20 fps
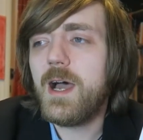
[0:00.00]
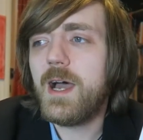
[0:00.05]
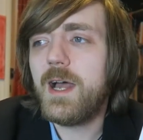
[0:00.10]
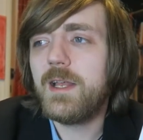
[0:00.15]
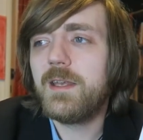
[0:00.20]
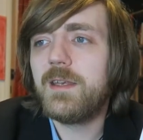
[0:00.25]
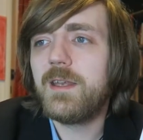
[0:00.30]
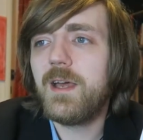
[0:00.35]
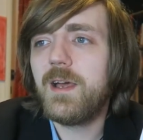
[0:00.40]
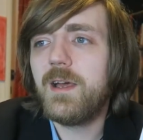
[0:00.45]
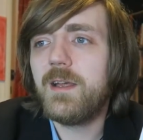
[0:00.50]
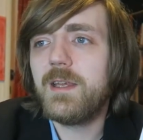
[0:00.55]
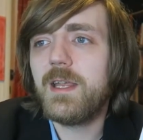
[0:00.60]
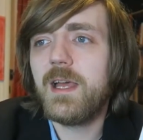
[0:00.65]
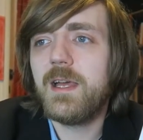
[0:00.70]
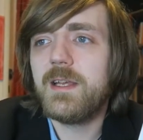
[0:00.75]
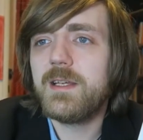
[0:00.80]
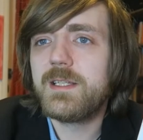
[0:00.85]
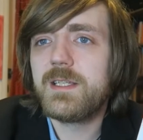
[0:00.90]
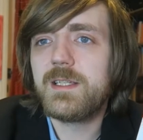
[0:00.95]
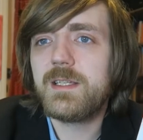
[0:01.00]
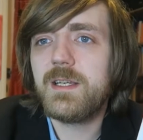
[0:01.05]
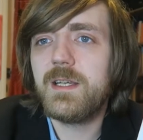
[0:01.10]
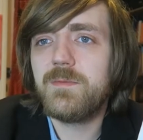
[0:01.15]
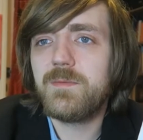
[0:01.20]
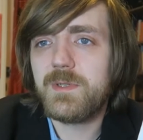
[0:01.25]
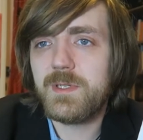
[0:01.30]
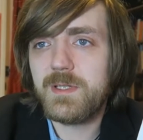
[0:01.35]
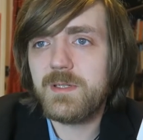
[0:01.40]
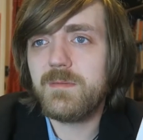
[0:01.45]
And uh, yeah,
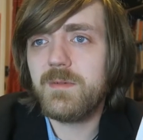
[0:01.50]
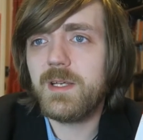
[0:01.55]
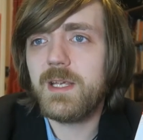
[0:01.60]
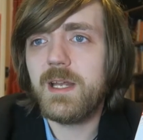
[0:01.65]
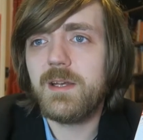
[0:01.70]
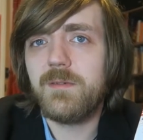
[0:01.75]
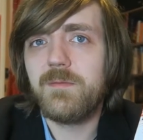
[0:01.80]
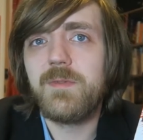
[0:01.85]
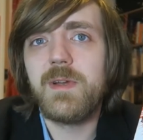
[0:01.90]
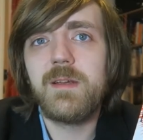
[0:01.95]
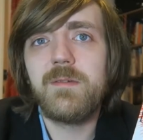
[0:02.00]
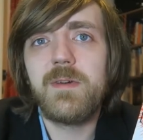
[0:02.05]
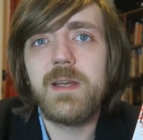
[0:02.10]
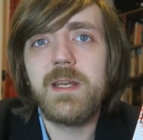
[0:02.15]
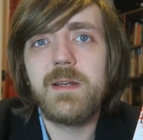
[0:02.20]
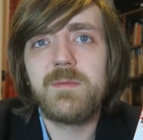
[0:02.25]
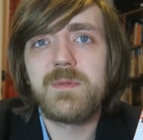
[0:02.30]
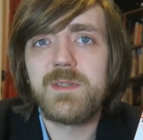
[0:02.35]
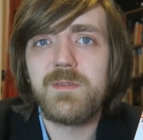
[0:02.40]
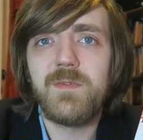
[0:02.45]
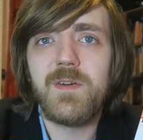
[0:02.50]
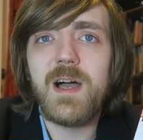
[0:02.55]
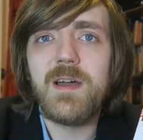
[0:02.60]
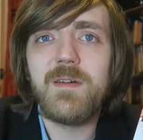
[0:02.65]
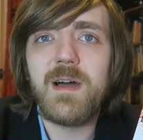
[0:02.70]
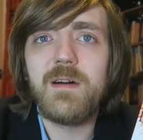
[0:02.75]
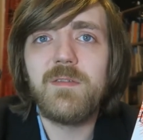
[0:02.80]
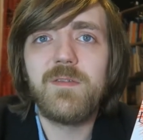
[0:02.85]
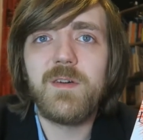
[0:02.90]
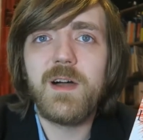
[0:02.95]
it was, again, a reread. It was a
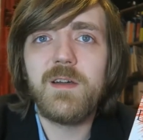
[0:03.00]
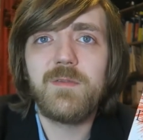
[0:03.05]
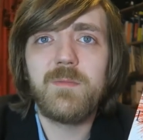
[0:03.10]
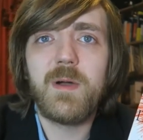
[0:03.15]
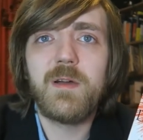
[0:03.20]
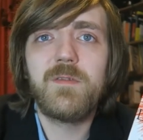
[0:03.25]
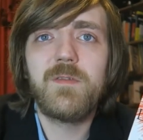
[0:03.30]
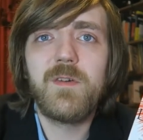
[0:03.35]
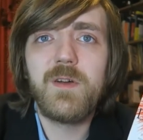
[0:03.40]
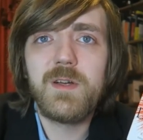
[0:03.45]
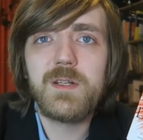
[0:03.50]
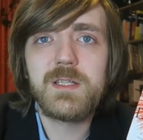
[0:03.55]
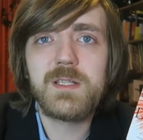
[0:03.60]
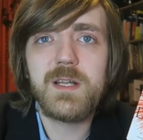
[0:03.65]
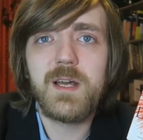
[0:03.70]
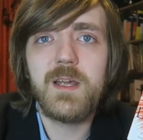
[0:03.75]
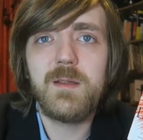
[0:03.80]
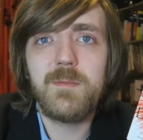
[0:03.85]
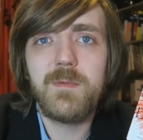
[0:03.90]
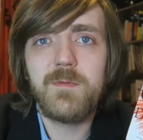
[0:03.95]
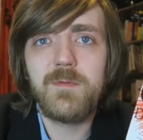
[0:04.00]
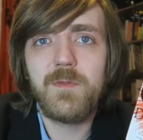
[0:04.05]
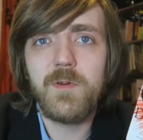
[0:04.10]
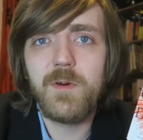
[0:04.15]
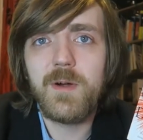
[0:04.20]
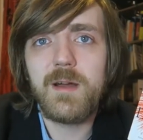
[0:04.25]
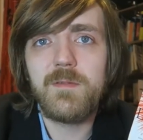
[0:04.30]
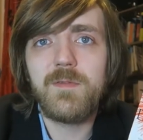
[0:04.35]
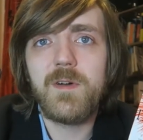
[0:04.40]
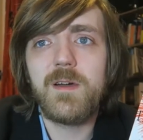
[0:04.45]
5 out of 5 my first time,
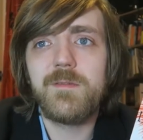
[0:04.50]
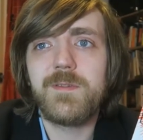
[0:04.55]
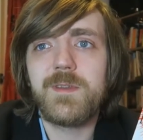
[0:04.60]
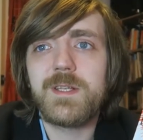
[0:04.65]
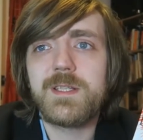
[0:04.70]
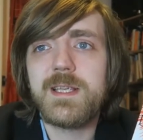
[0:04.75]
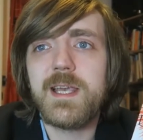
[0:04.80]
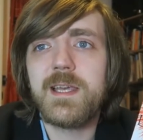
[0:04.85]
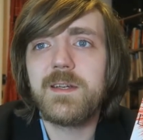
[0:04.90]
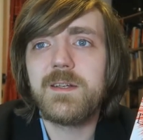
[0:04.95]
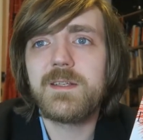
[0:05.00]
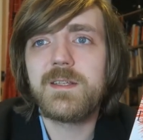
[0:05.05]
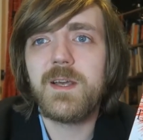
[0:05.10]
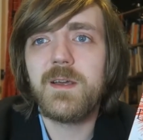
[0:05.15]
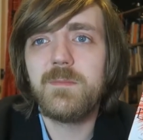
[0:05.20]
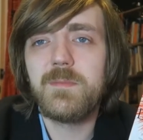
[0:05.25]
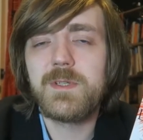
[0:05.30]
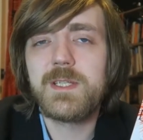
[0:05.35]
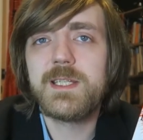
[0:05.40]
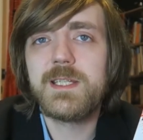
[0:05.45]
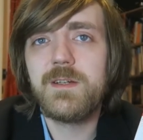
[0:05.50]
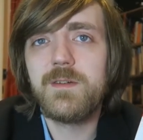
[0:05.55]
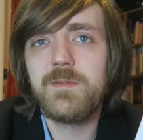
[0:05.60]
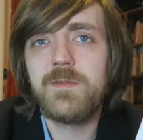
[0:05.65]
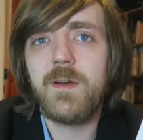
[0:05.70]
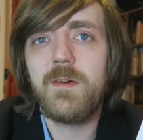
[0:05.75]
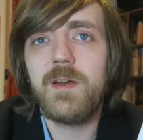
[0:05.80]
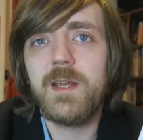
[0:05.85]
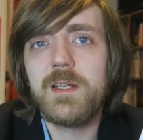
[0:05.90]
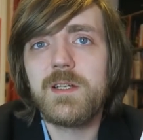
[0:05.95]
4 out of 5 in the second time, but still
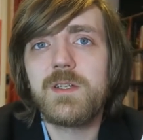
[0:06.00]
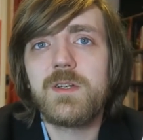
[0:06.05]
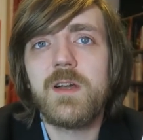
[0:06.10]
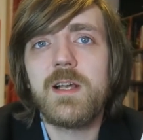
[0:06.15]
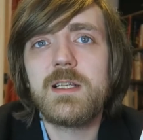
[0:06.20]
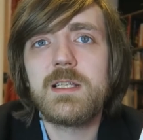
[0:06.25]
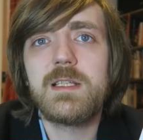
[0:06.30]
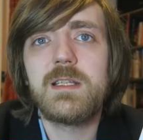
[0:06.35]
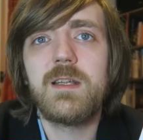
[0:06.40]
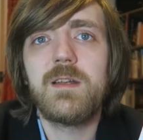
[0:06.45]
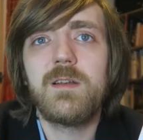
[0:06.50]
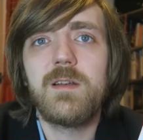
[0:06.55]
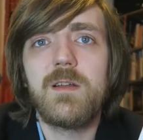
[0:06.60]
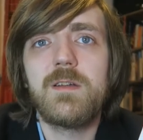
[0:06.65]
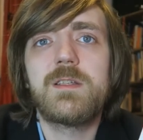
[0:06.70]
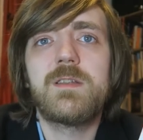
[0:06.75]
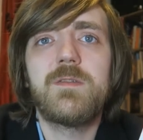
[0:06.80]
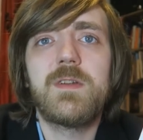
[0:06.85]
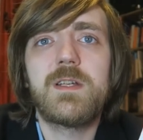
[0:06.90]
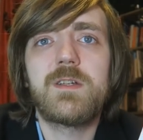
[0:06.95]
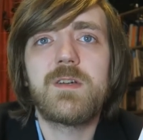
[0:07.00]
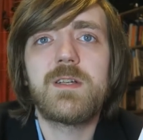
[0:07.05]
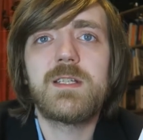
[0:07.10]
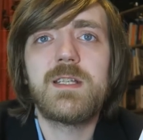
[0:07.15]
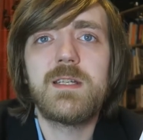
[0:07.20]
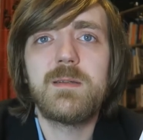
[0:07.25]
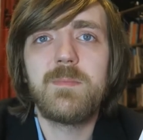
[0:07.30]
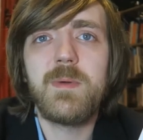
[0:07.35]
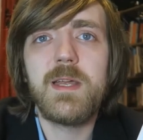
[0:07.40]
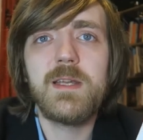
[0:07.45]
very interesting. Lots of
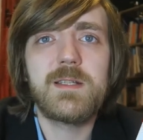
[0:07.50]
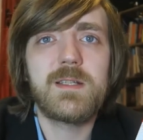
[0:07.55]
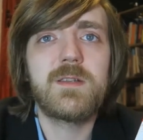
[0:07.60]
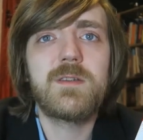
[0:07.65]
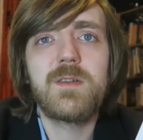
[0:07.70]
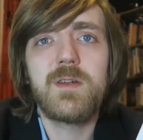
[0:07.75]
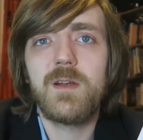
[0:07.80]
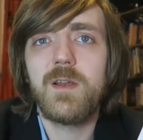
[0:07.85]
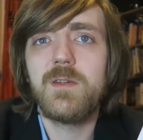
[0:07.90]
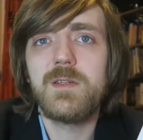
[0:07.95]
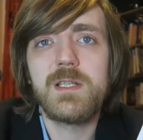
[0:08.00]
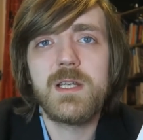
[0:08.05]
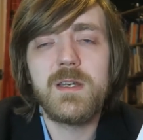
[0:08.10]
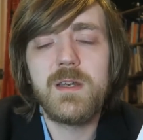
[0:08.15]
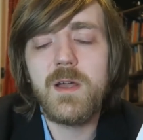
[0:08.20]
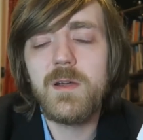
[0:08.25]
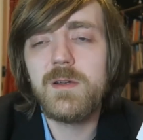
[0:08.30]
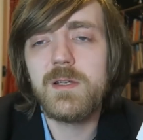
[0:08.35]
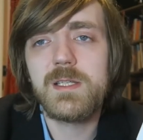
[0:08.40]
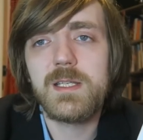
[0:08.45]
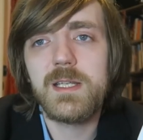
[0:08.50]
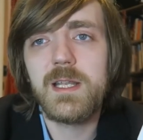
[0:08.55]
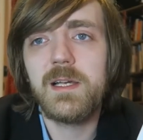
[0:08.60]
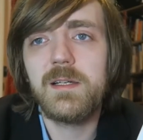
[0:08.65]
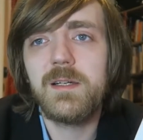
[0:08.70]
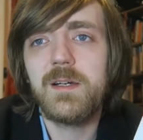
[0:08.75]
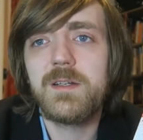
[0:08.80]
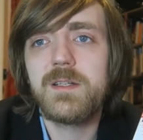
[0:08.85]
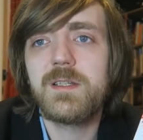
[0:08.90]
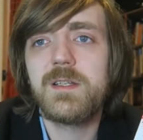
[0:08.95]
interesting debates. I took loads of notes and
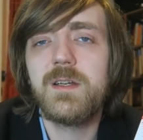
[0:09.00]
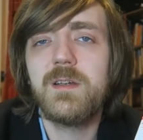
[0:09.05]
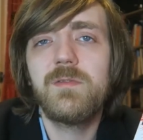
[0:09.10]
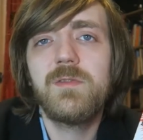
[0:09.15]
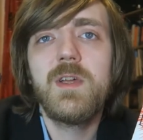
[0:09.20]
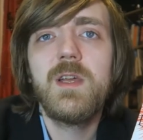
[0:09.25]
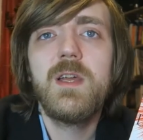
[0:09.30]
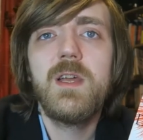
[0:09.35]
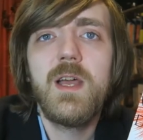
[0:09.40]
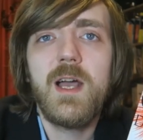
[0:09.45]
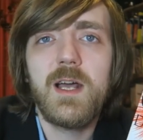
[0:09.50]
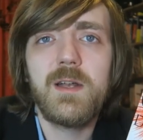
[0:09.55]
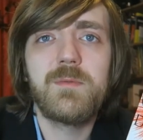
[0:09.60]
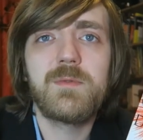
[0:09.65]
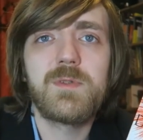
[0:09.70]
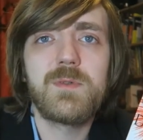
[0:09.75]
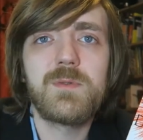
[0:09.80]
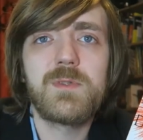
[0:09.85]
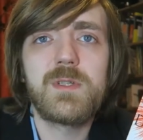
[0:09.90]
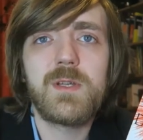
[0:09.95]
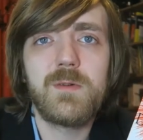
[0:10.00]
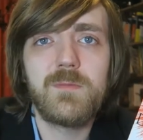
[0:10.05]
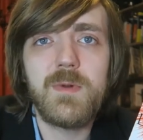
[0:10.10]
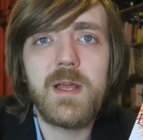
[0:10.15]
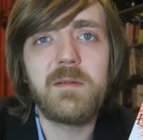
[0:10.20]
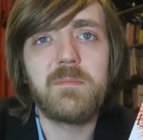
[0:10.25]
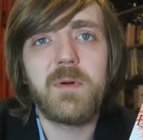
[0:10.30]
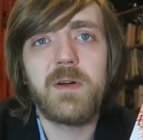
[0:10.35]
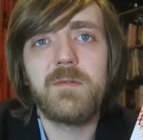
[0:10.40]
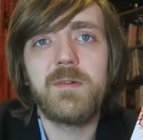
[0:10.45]
that kind of stuff. And it was also
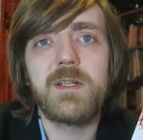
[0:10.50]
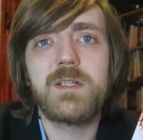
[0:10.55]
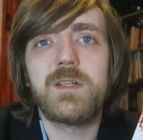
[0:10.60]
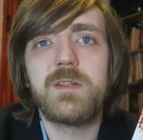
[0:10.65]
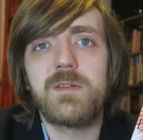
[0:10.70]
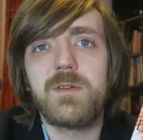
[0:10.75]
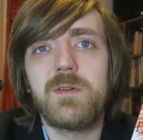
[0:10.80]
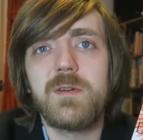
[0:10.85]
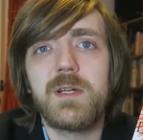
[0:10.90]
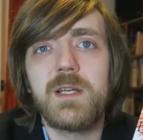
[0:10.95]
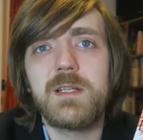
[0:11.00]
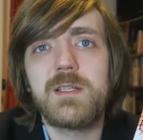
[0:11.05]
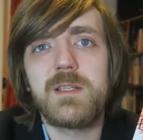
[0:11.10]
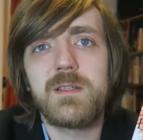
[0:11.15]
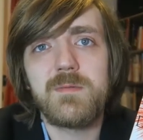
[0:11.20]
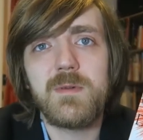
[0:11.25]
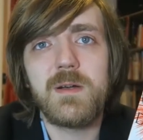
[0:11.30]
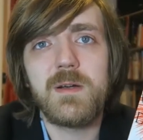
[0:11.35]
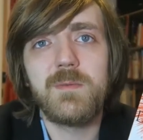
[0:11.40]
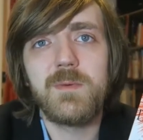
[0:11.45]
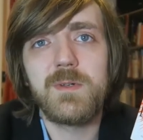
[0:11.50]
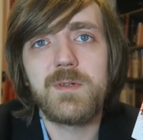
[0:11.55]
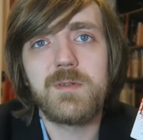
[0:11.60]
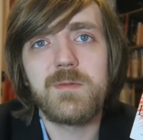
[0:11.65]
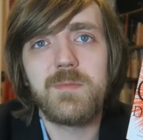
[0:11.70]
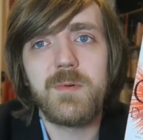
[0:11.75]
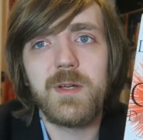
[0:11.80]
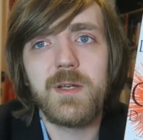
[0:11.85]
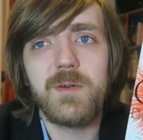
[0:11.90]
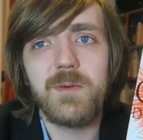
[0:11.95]
read by Richard Dawkins as well, which
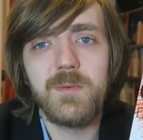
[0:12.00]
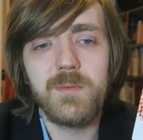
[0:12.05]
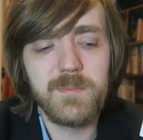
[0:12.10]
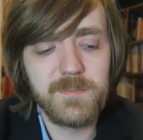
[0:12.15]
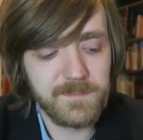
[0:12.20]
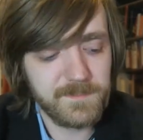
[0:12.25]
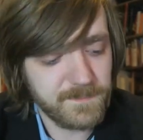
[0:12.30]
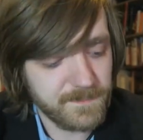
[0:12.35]
was pretty cool.